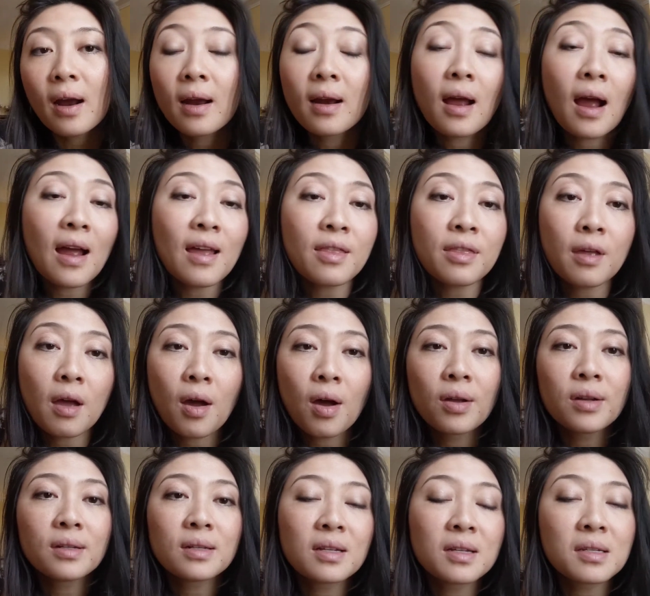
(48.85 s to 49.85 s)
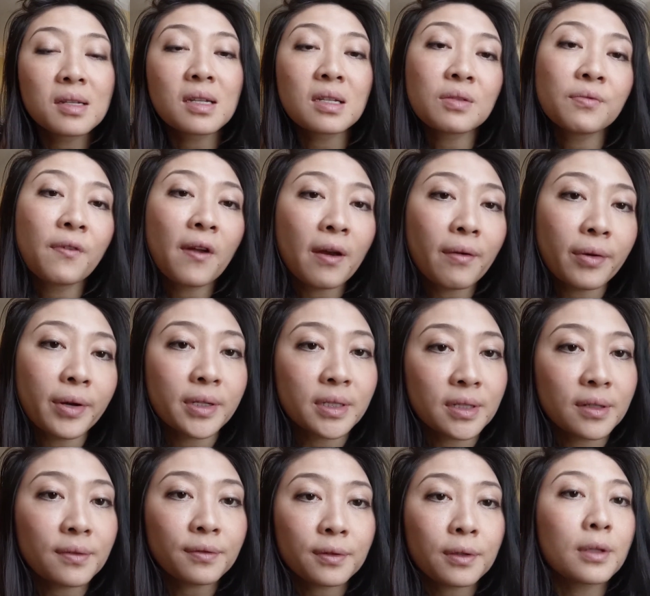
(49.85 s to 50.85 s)
and I thought this is very
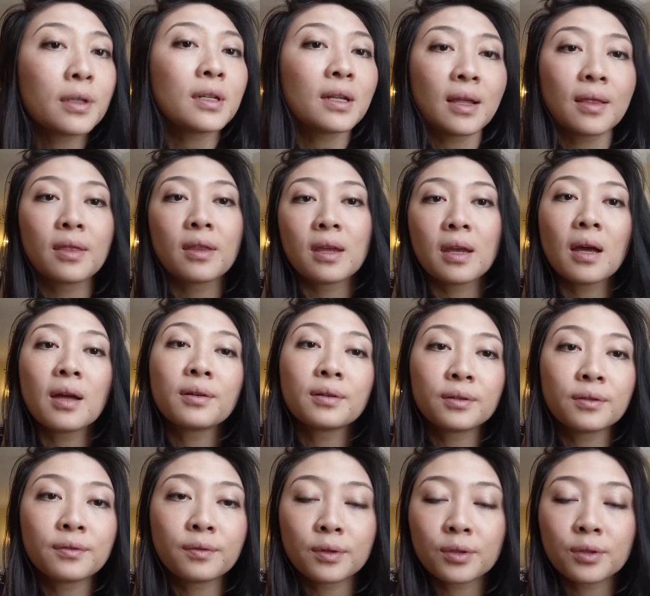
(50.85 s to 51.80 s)
different than the other